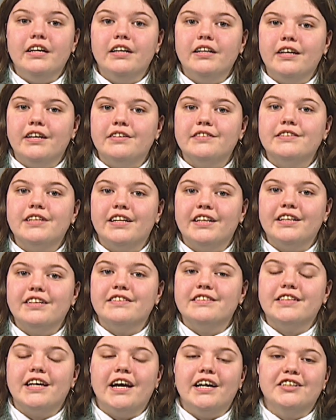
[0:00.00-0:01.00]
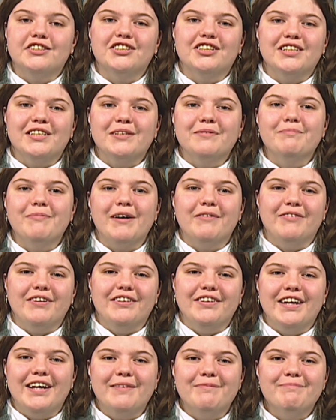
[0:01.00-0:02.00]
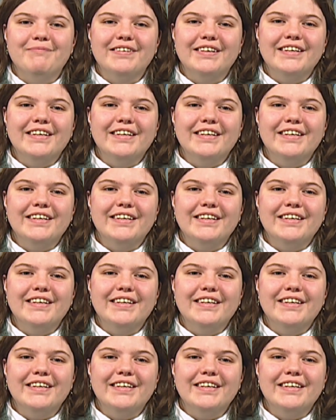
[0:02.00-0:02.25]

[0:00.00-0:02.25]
And yes, that is actually my real name.